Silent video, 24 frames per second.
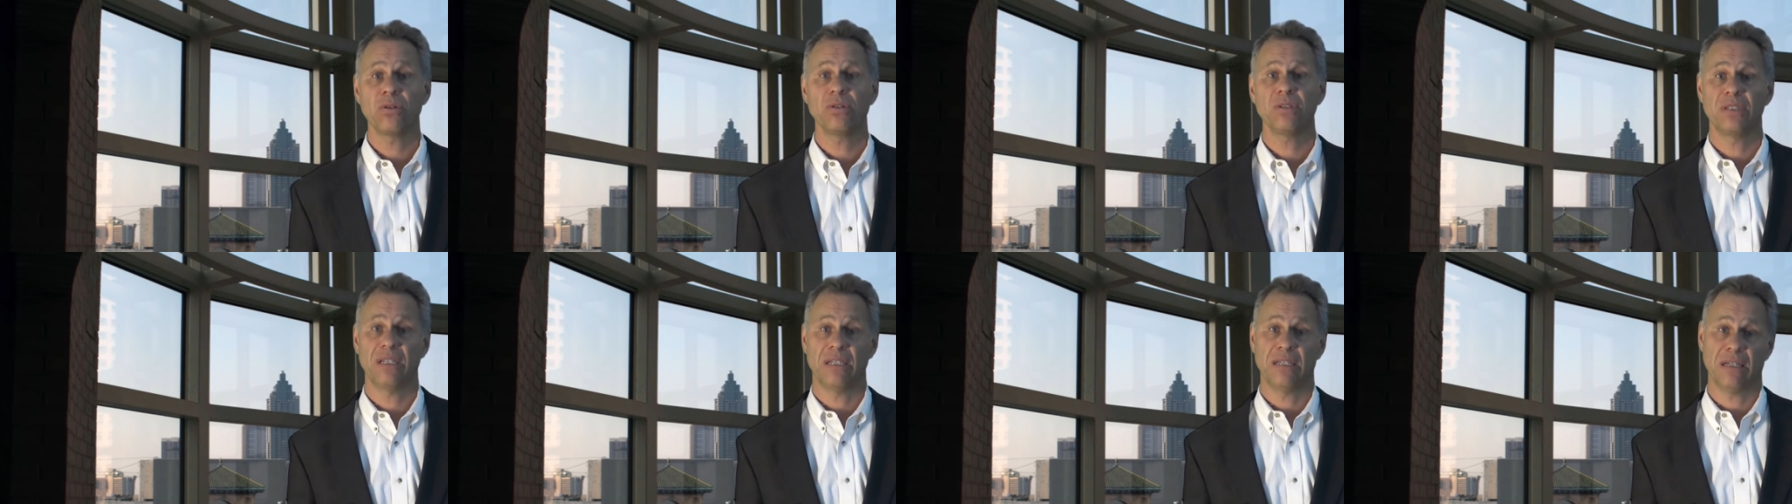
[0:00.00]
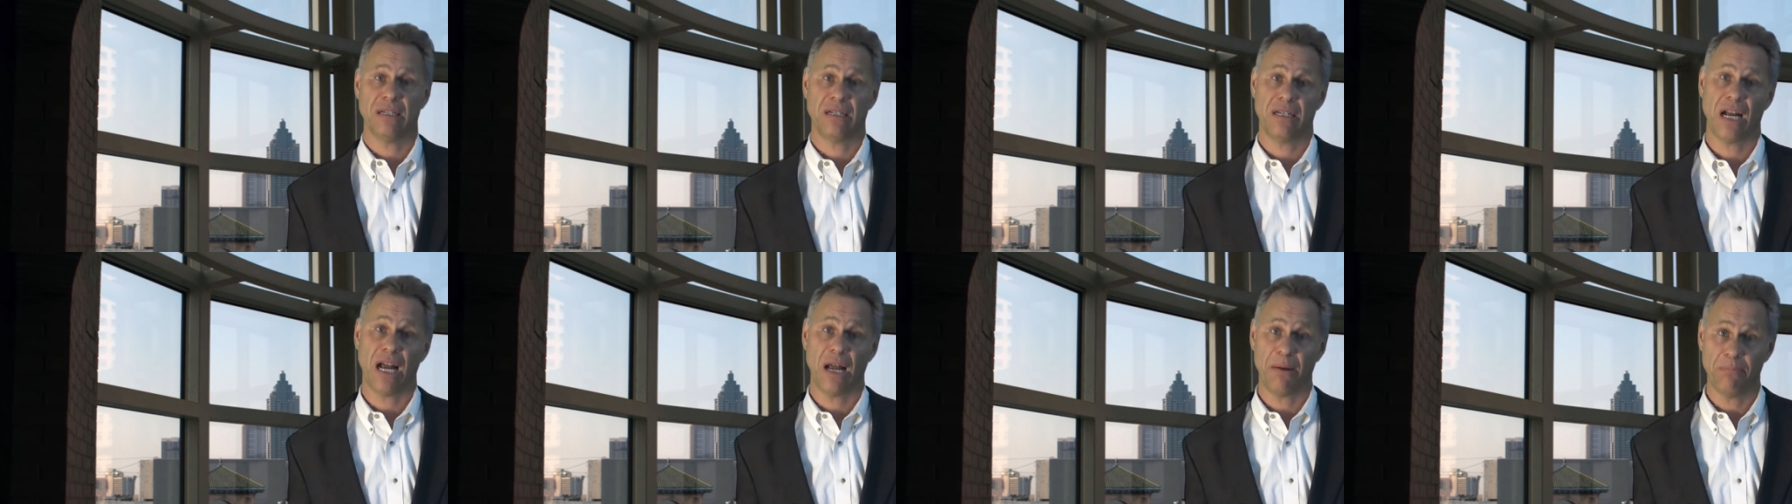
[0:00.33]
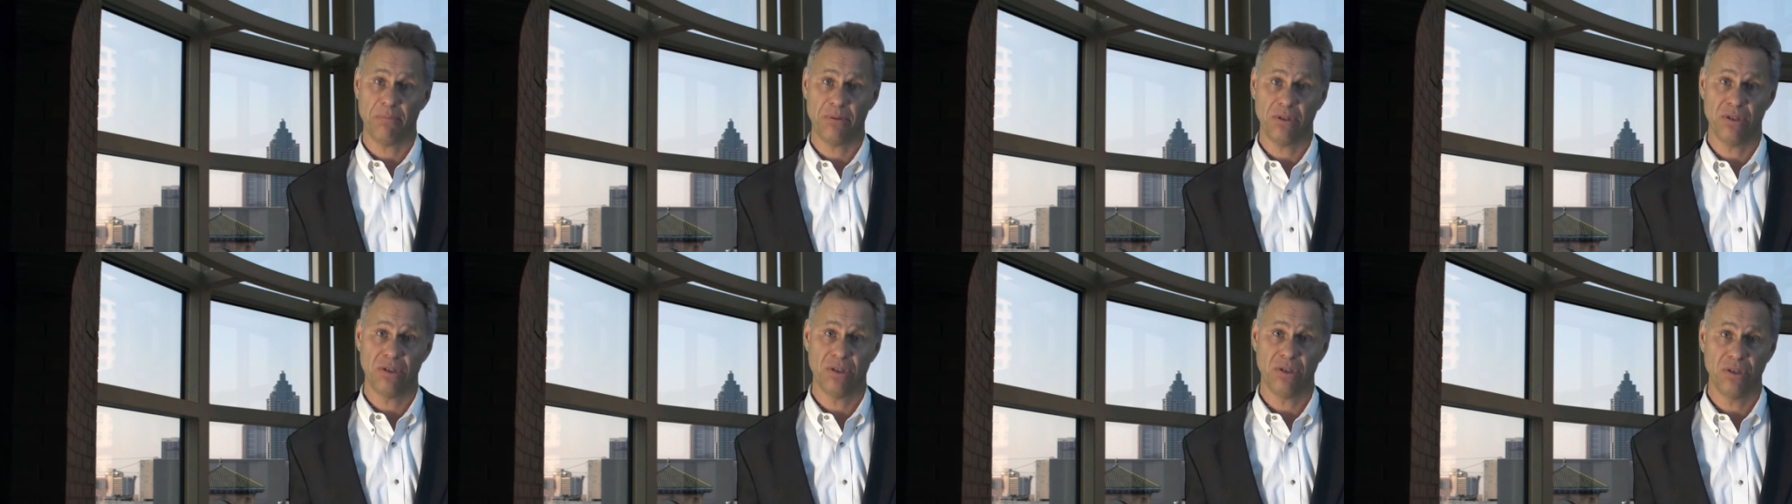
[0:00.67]
send a
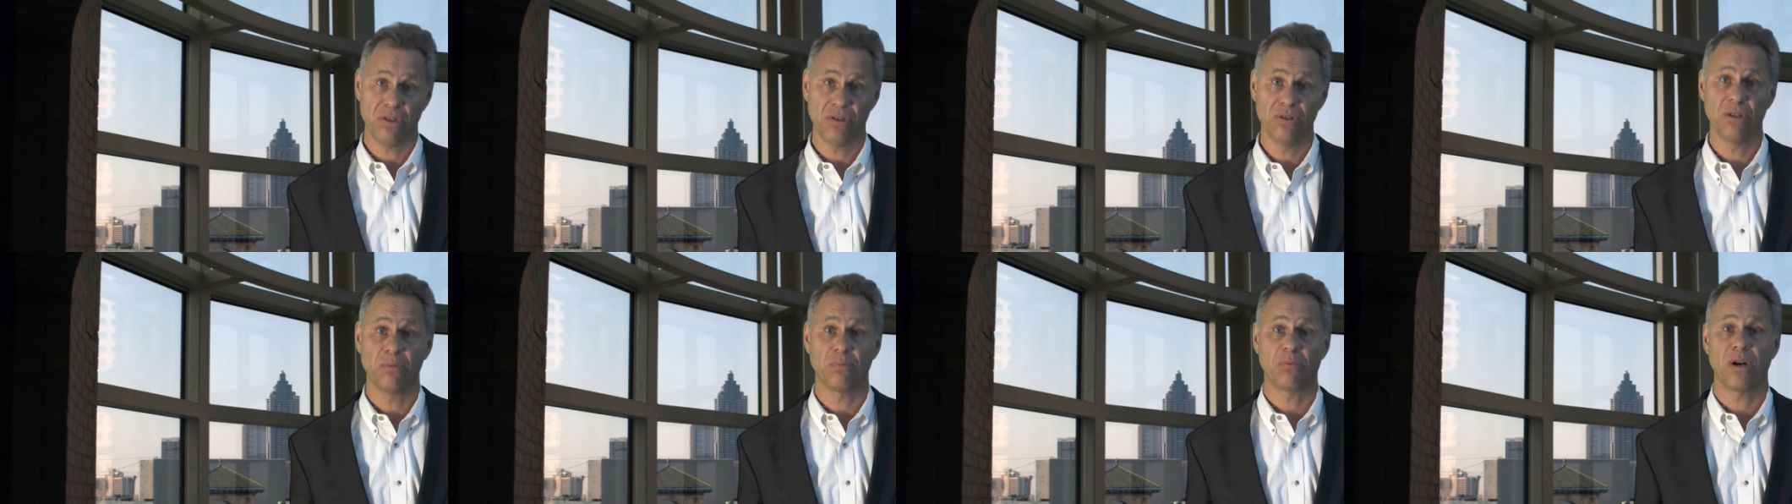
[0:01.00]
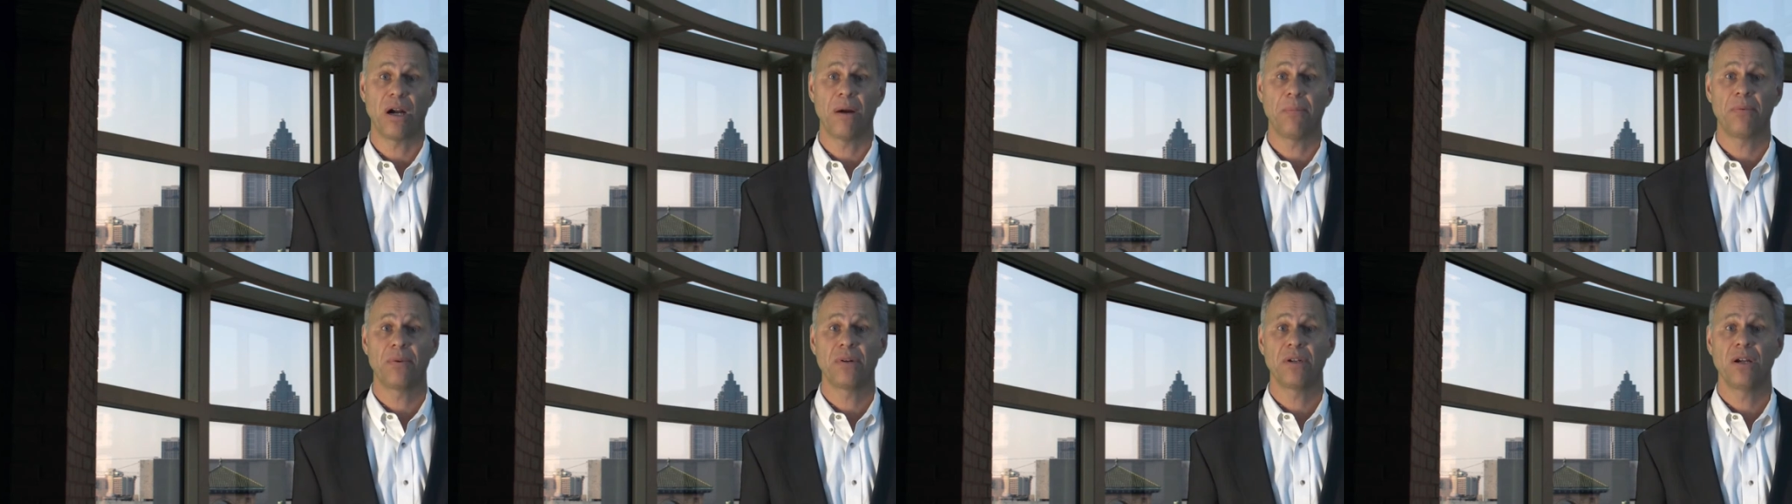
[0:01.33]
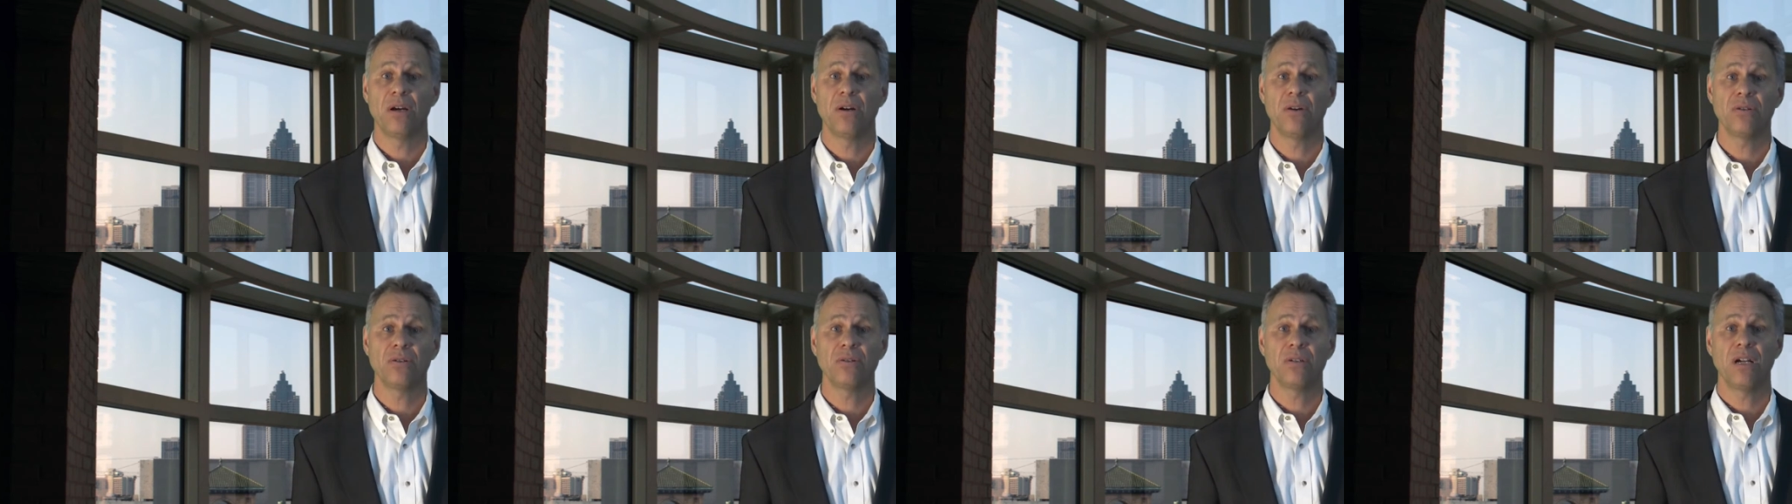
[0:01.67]
copy to you, the property
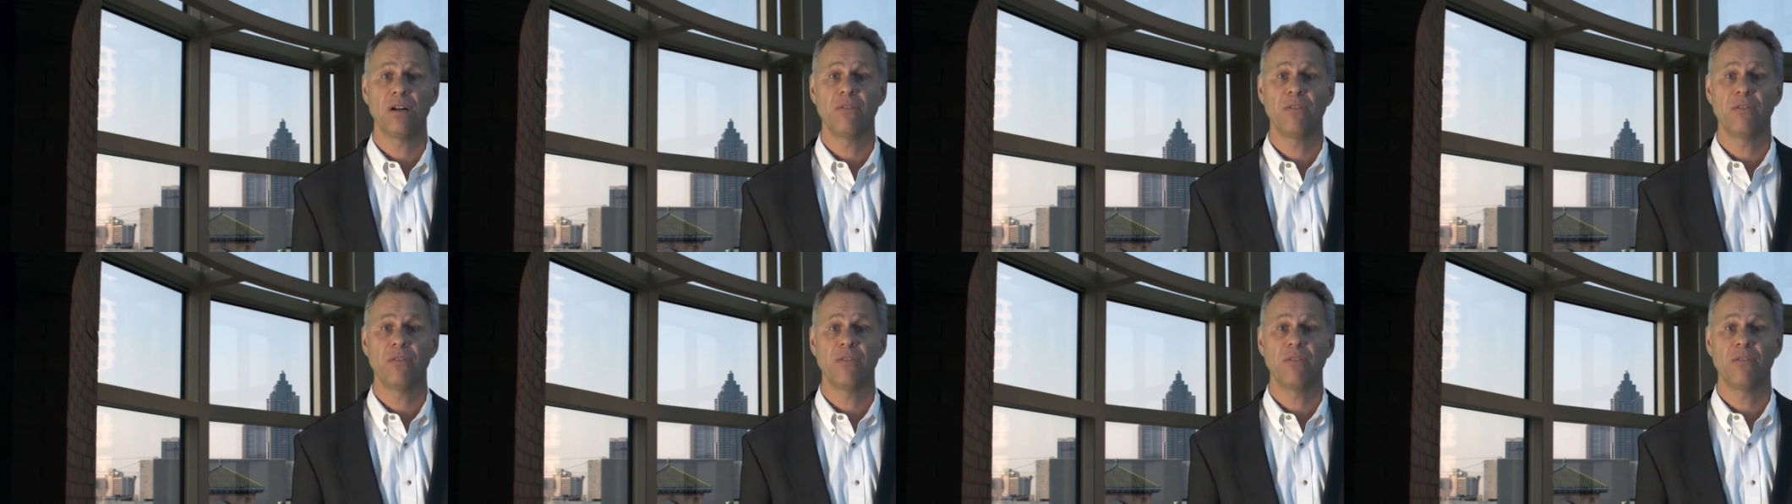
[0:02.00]
owner,